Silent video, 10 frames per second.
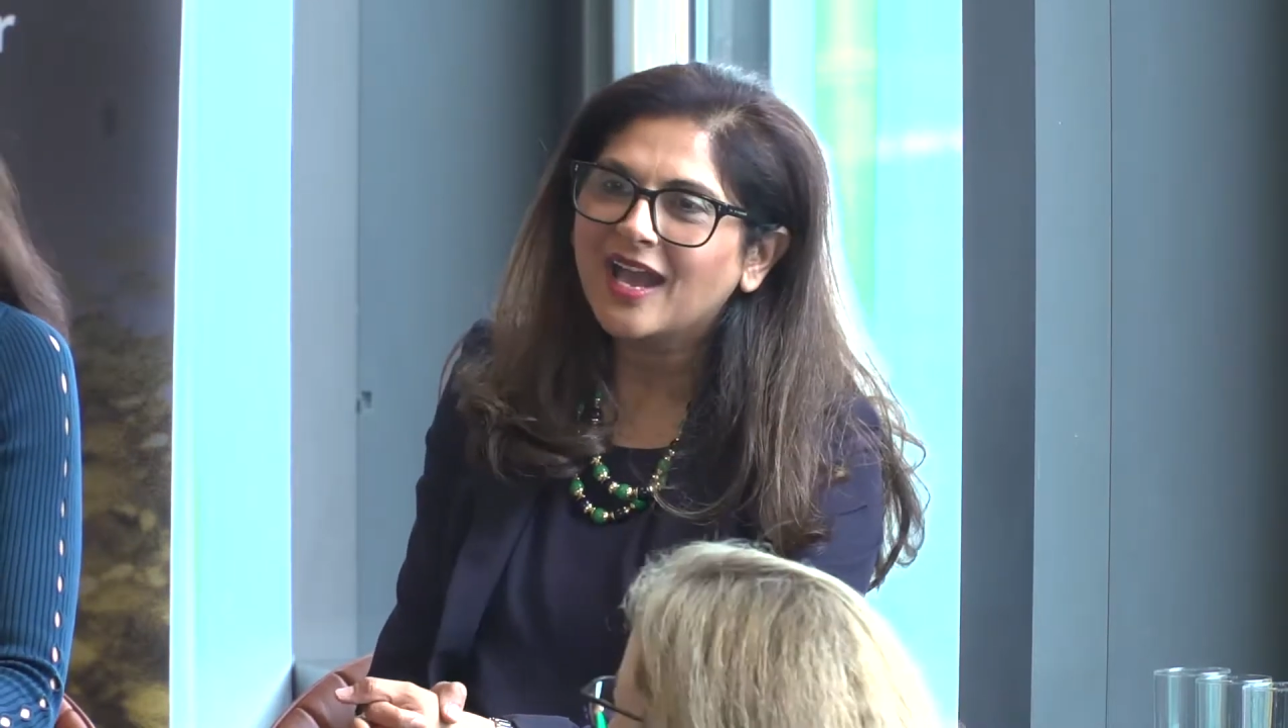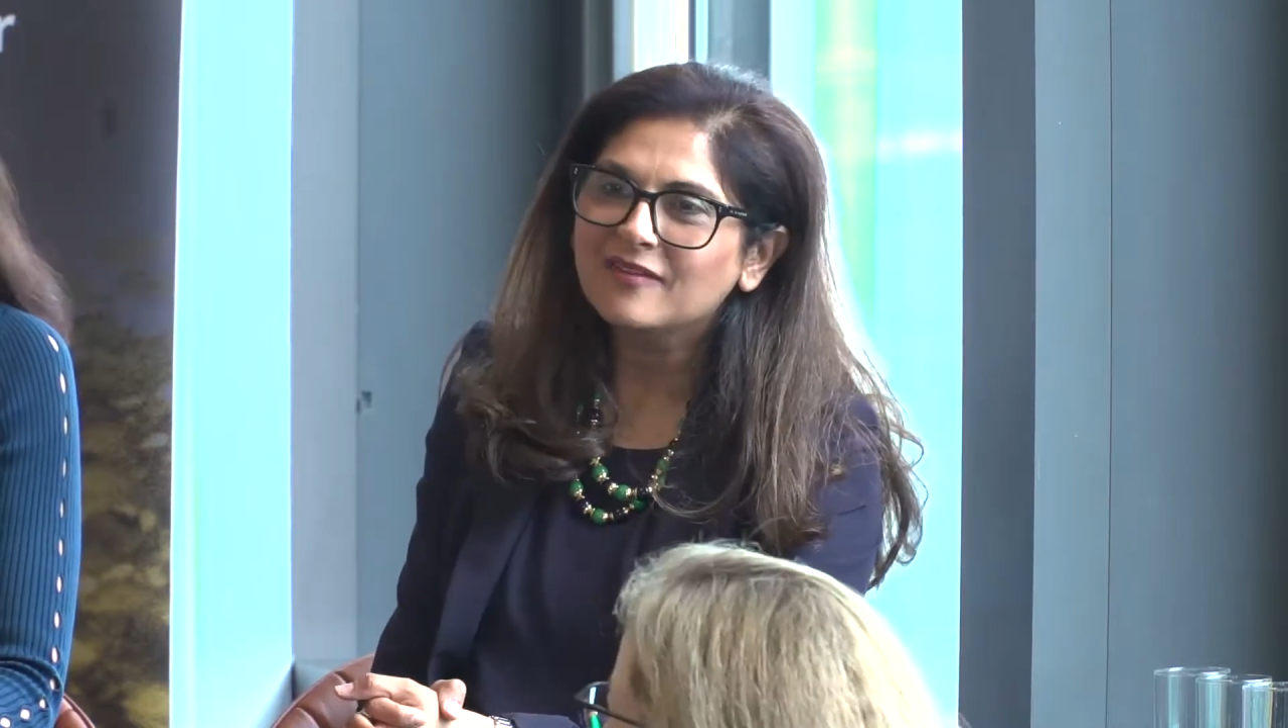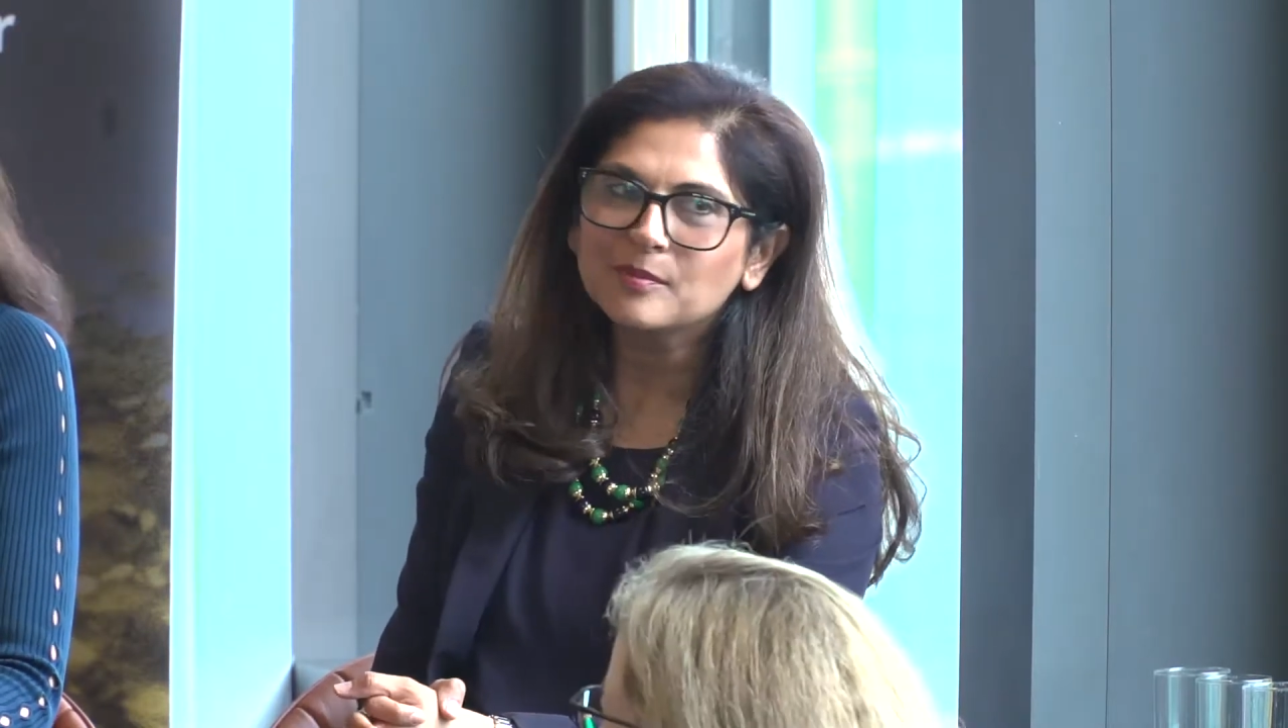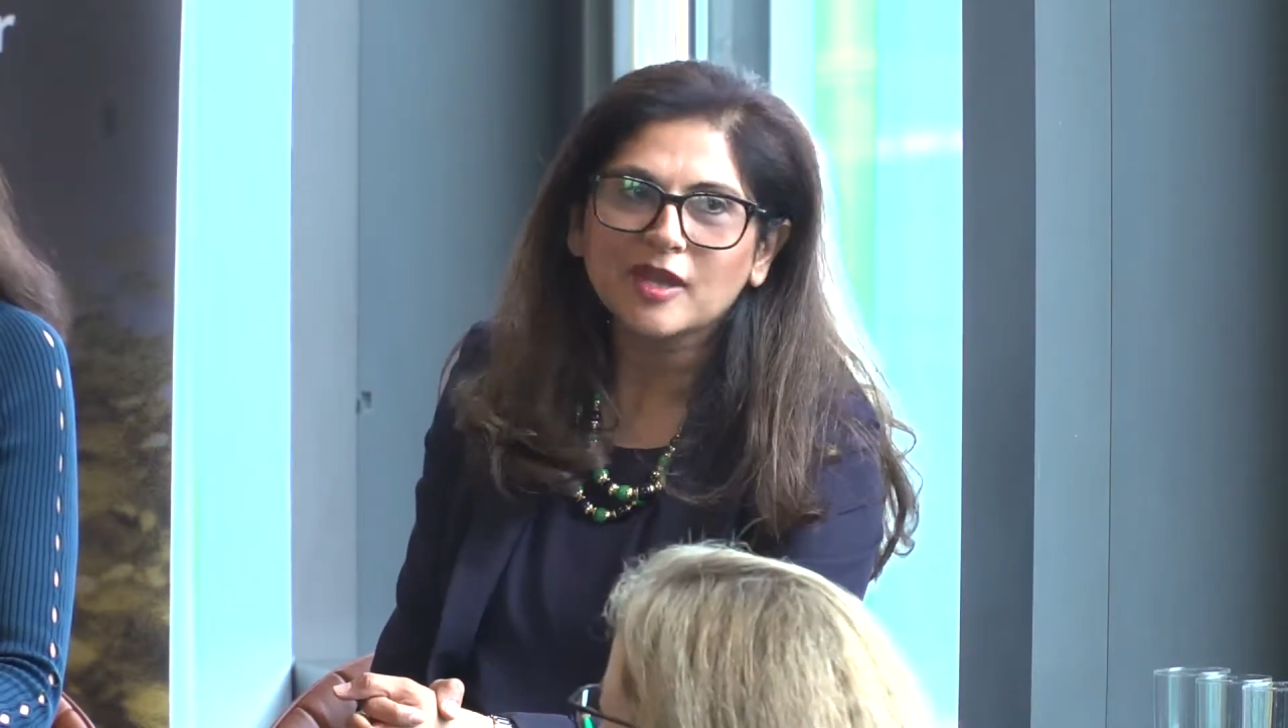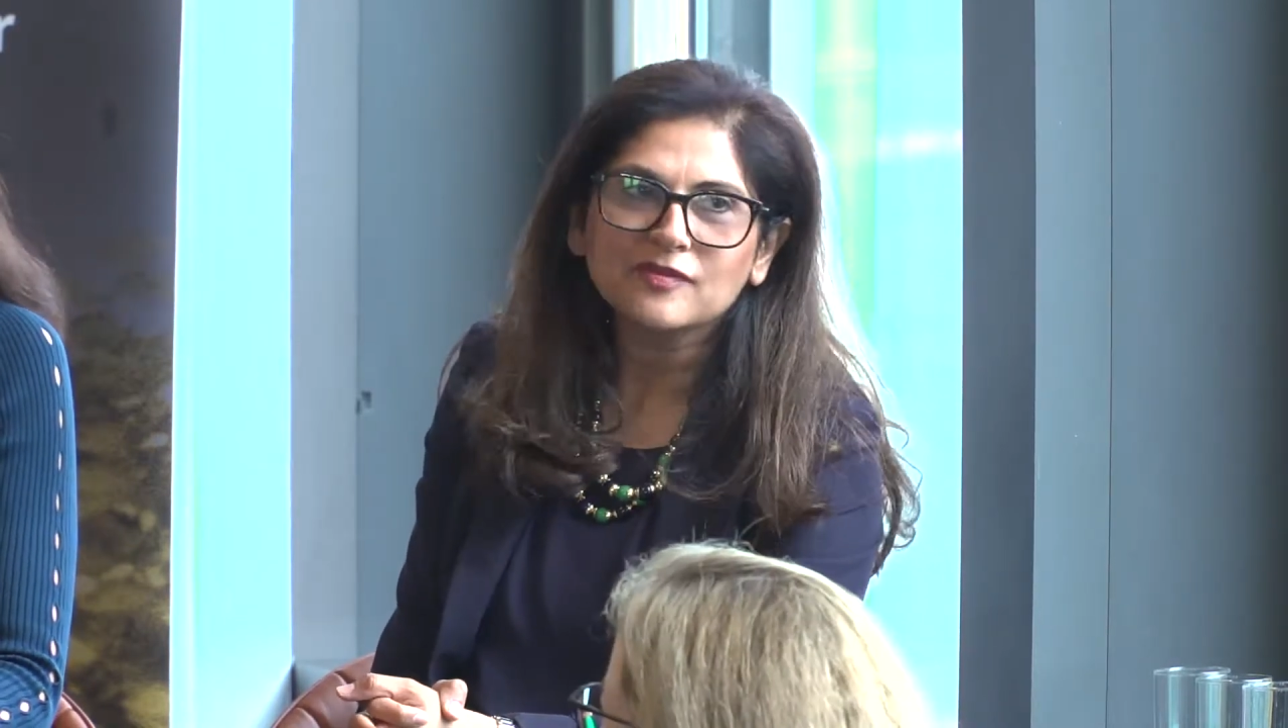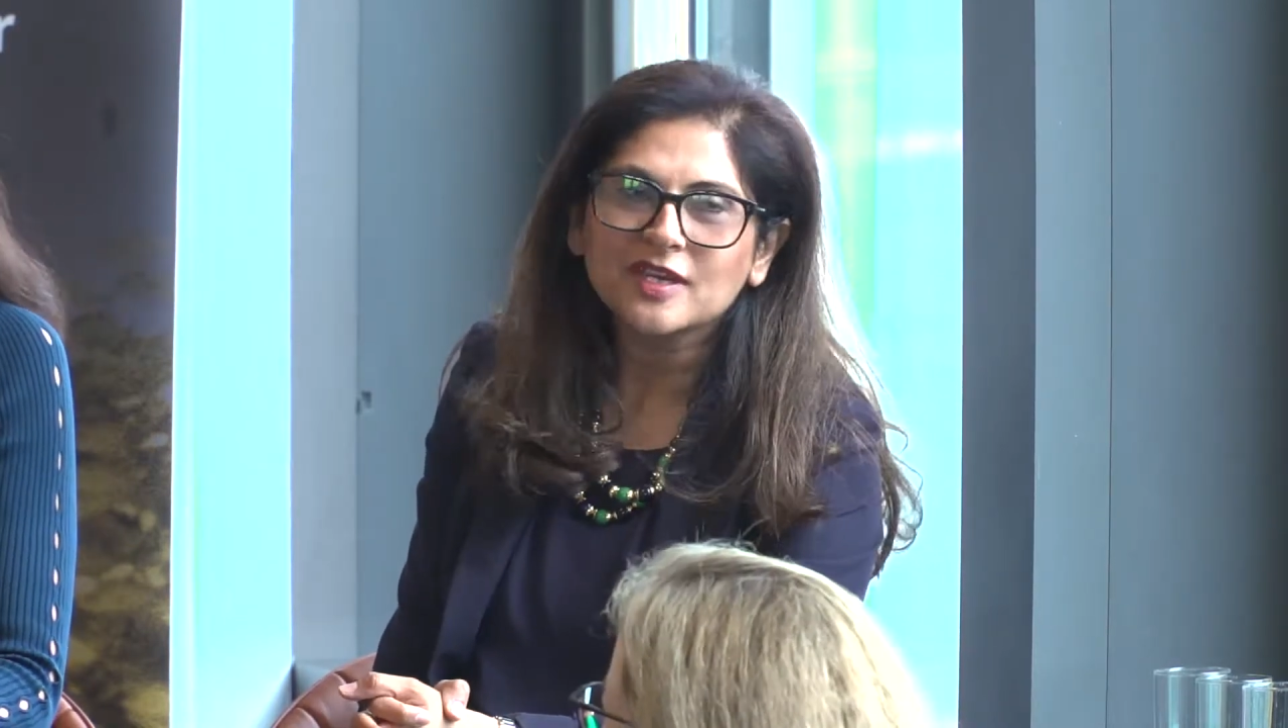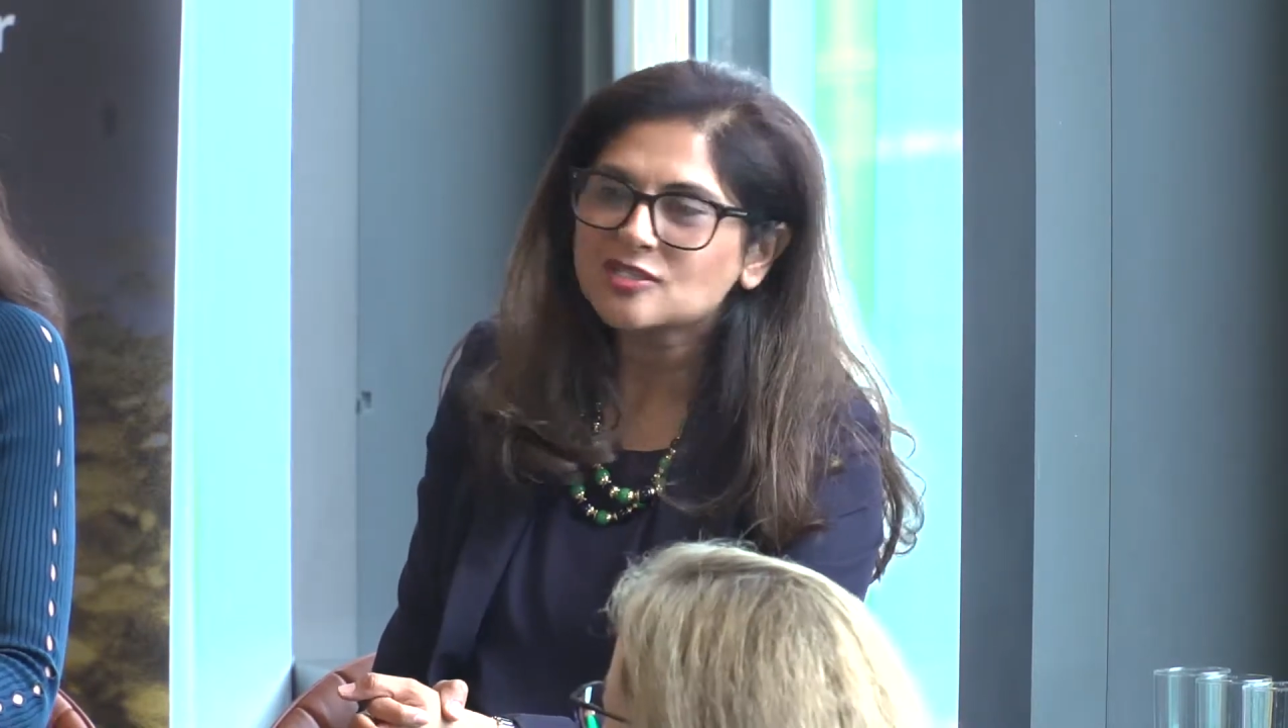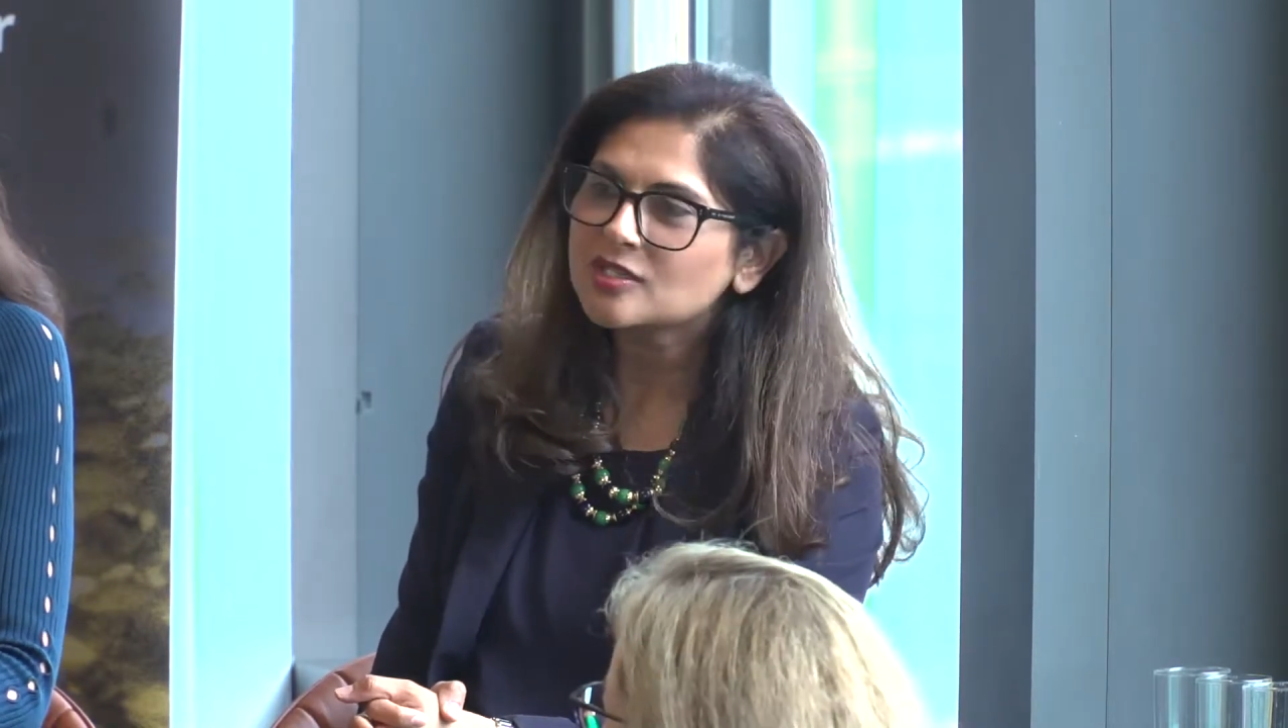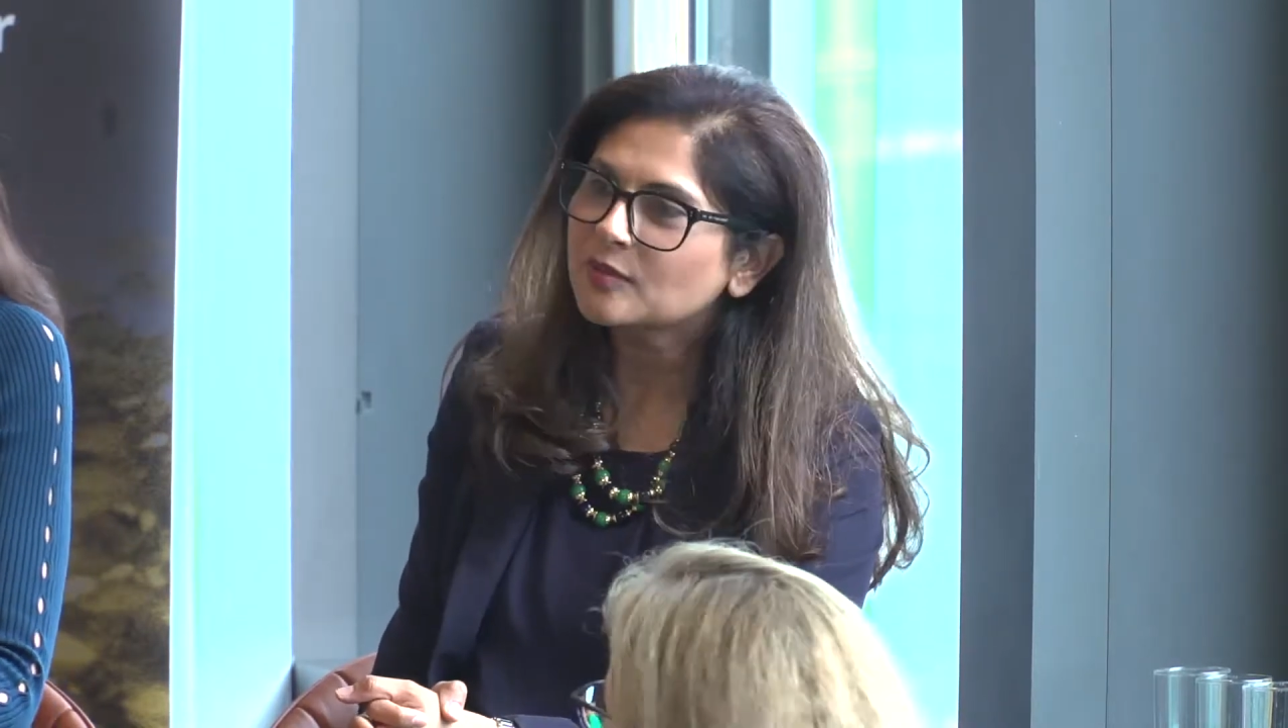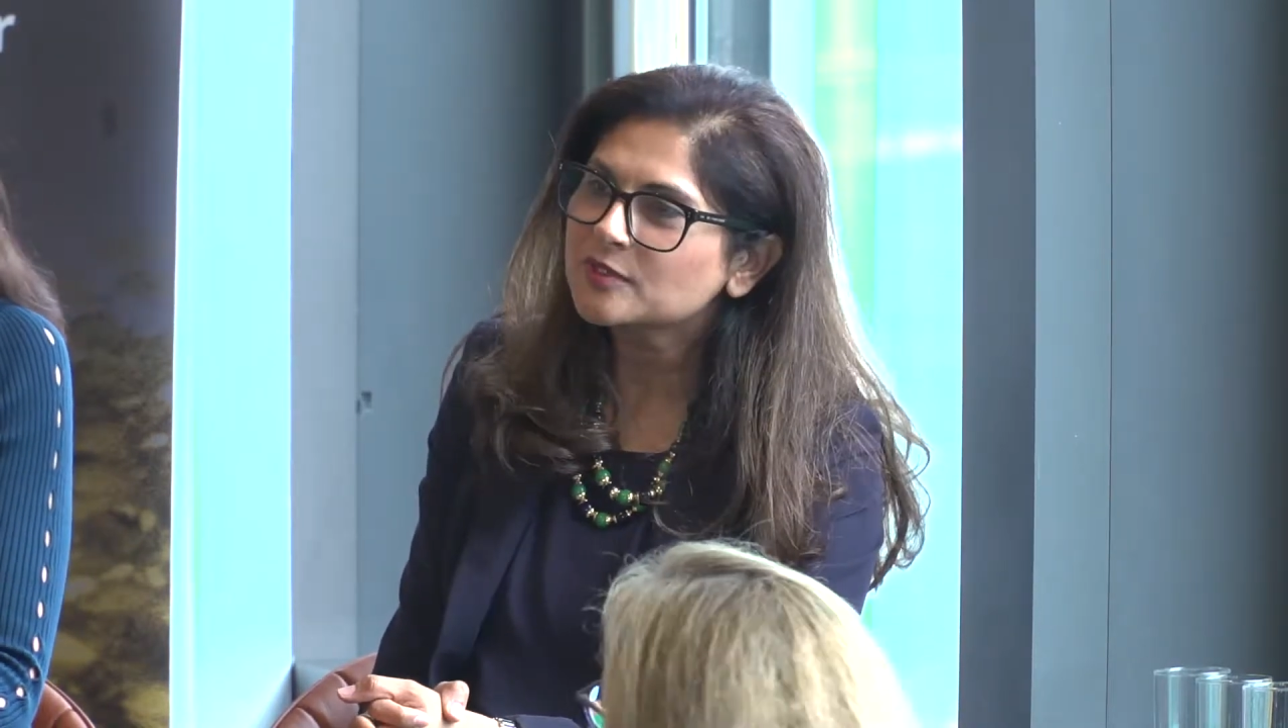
having my first child